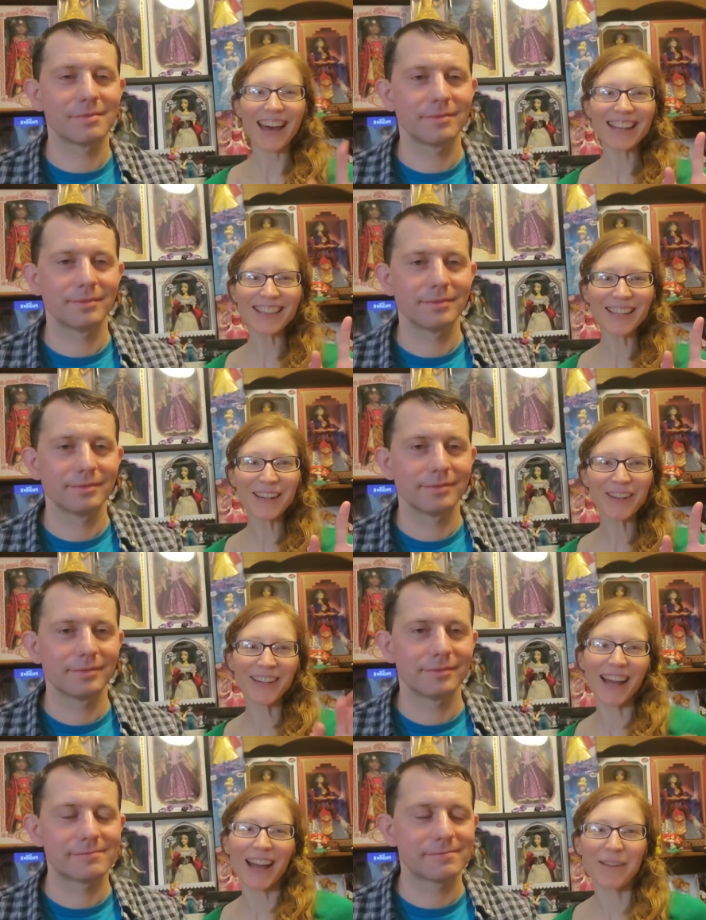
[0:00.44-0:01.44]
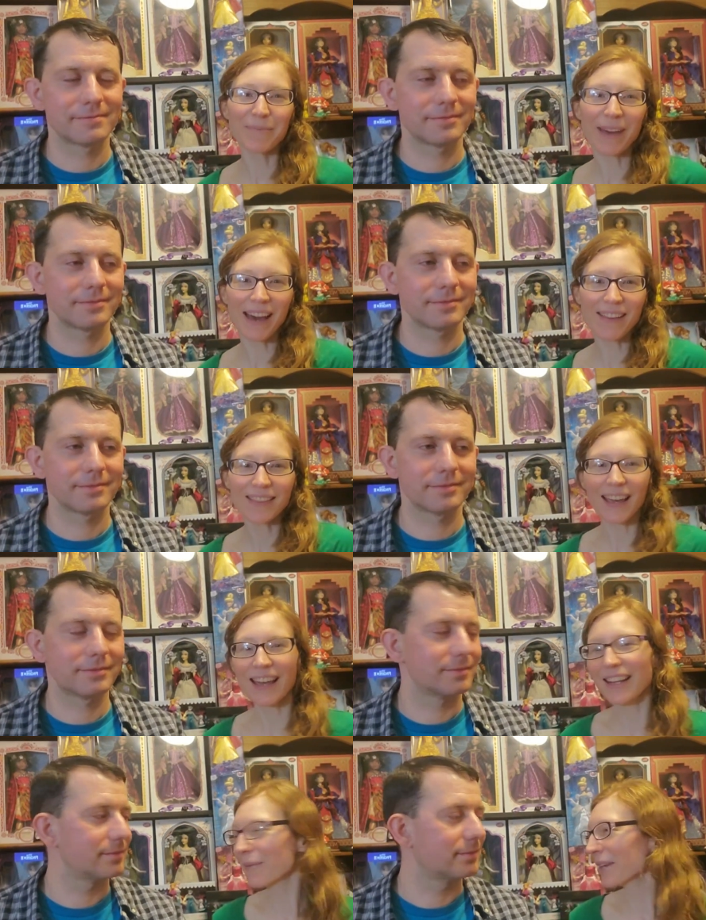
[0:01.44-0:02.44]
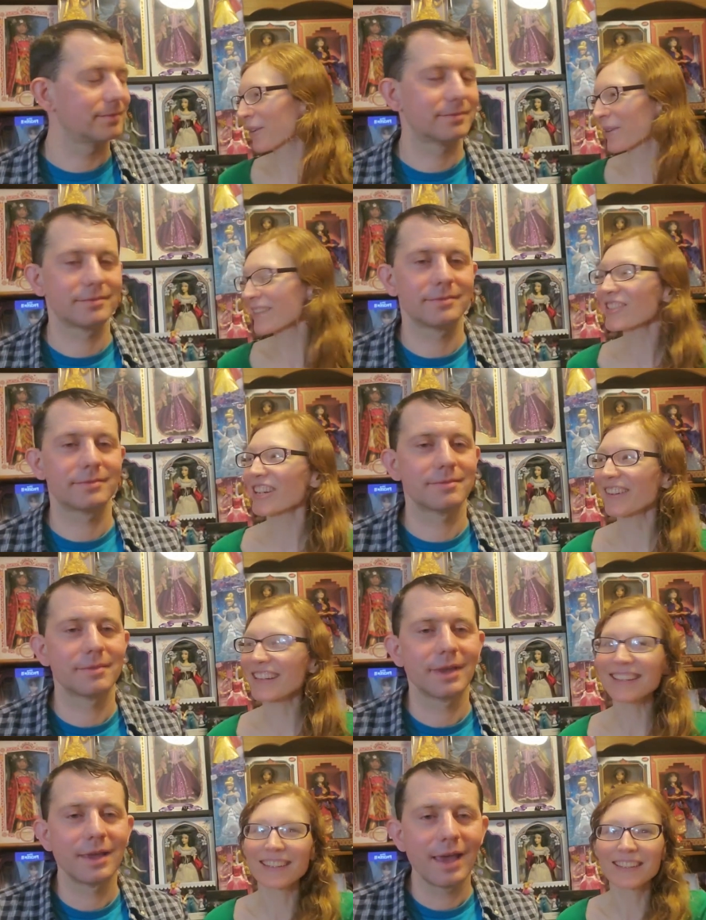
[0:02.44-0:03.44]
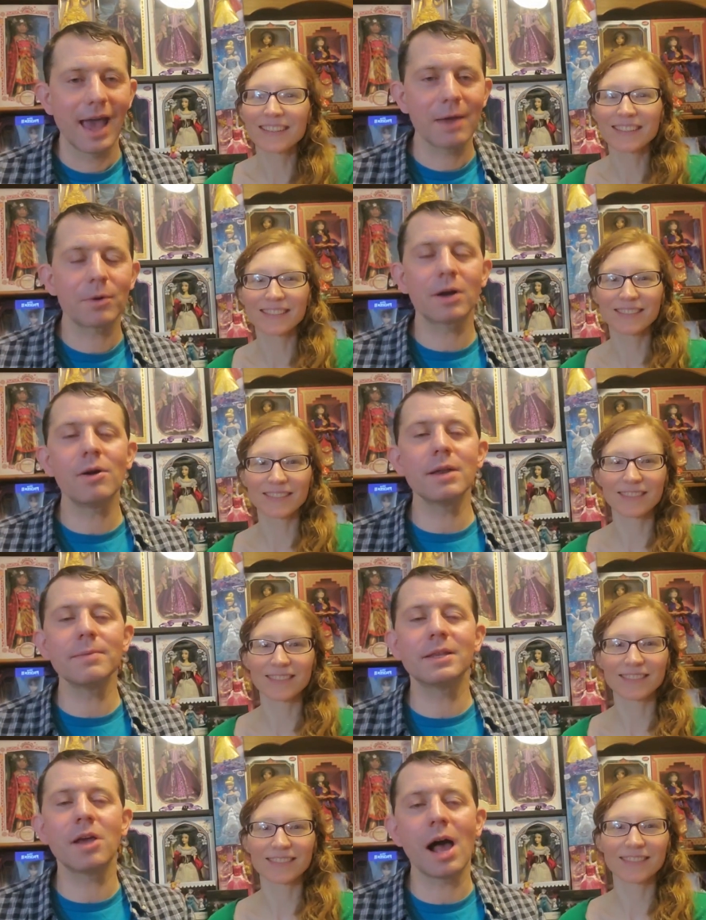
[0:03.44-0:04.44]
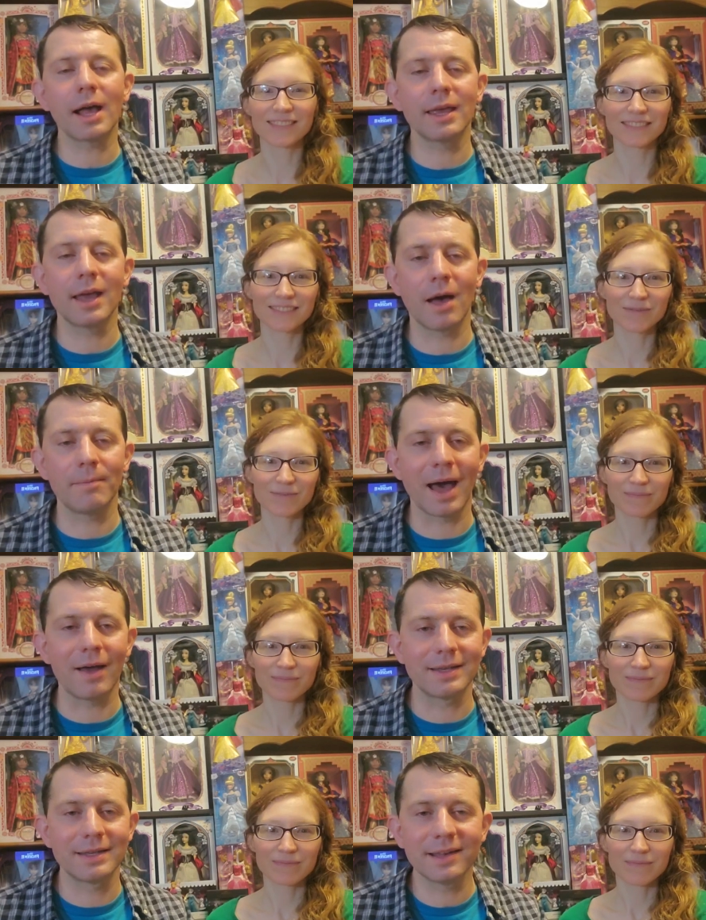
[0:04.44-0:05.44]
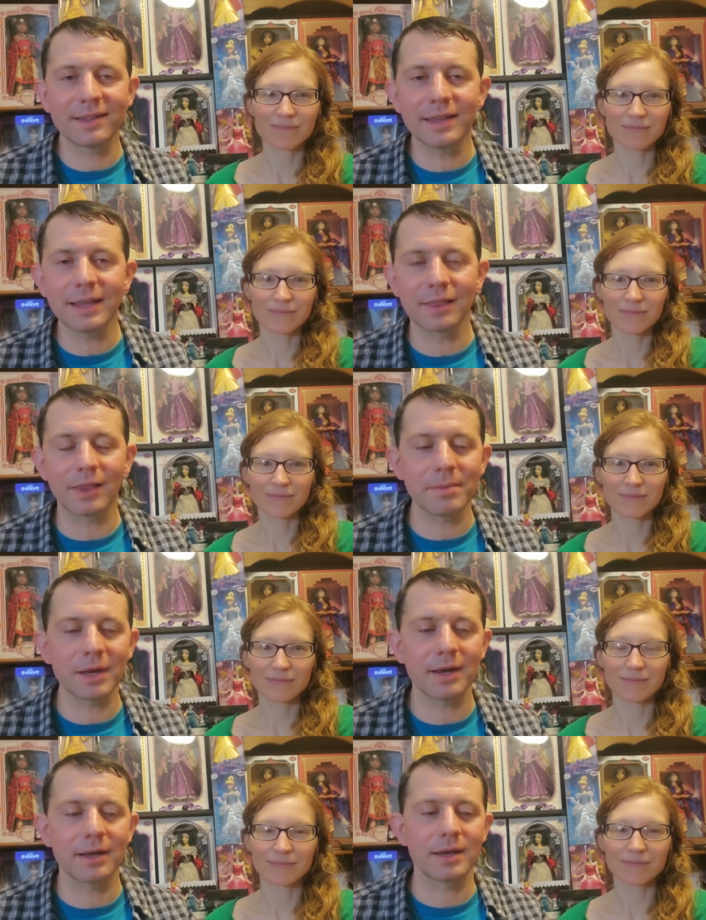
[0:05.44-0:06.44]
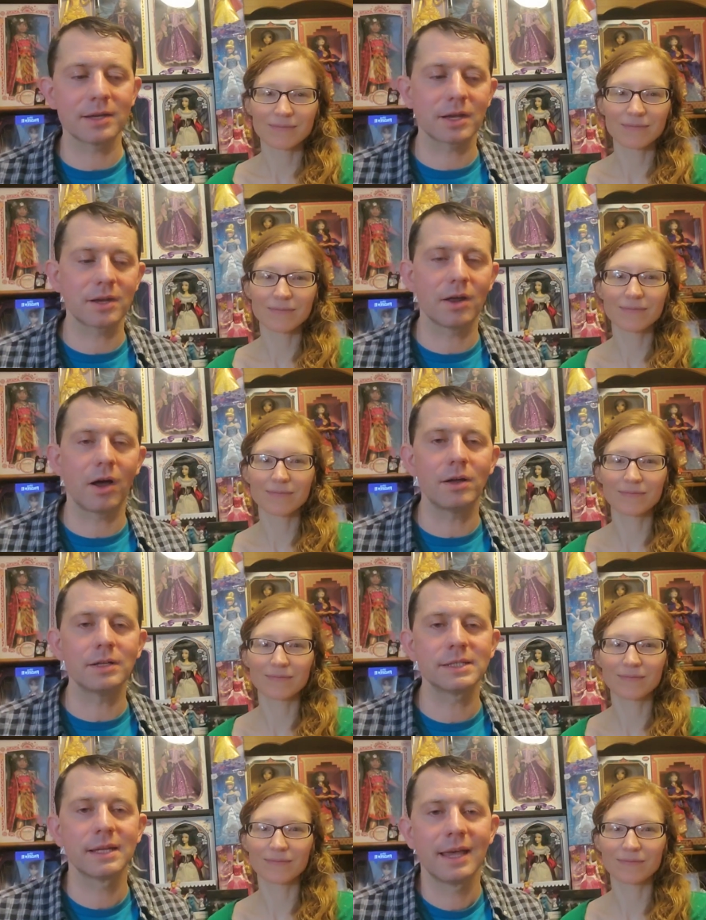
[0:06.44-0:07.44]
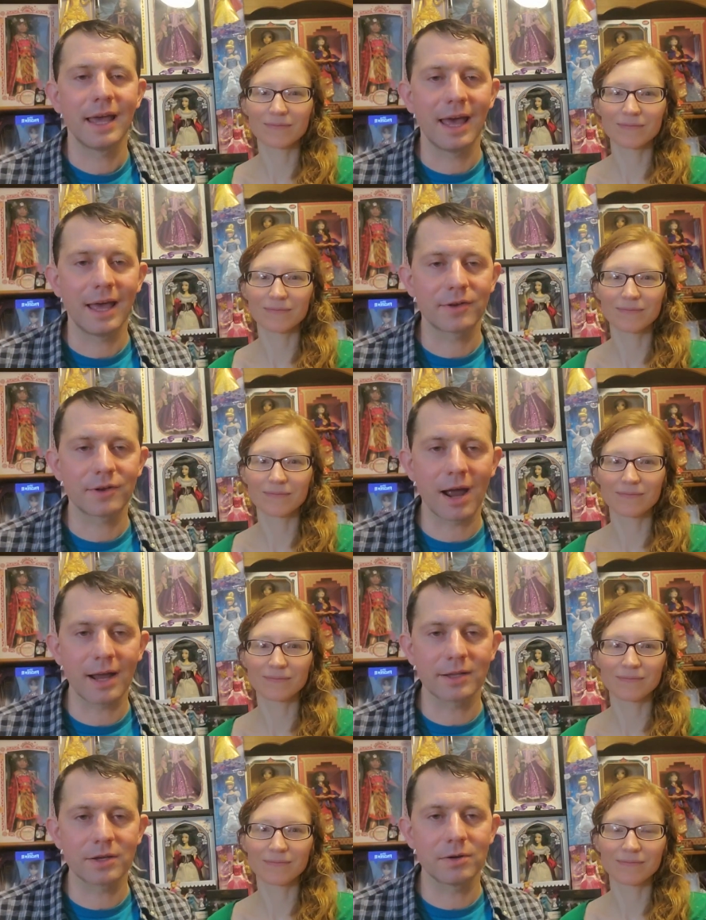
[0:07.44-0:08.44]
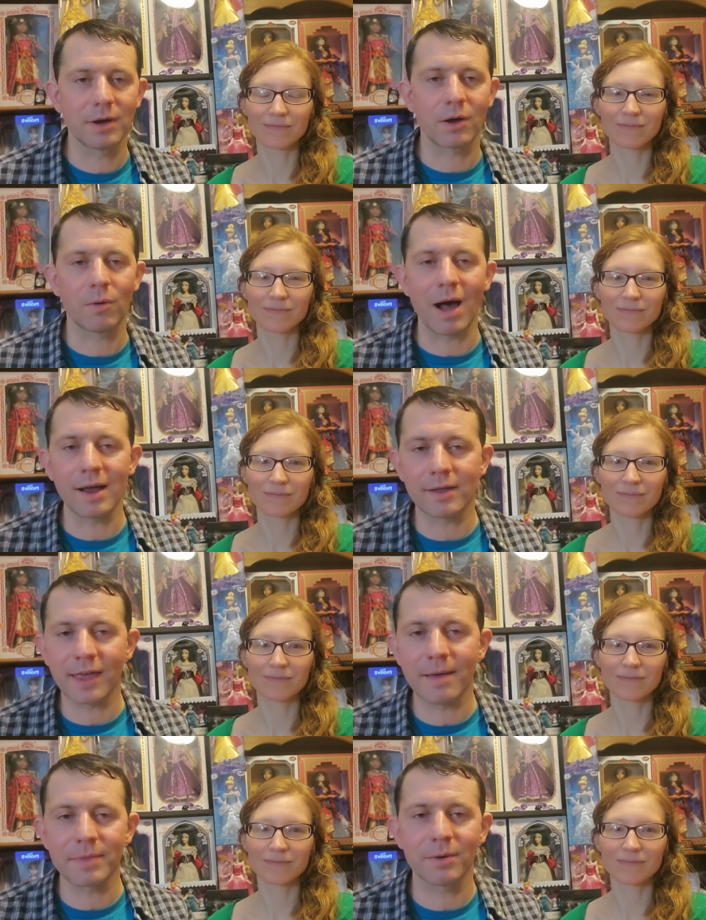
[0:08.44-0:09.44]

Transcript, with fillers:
Speaker 1: Hi there, I'm Beth and I'm here with Jared.
Speaker 2: And we're going to be talking about Disney limited edition dolls and trying to acquire them. There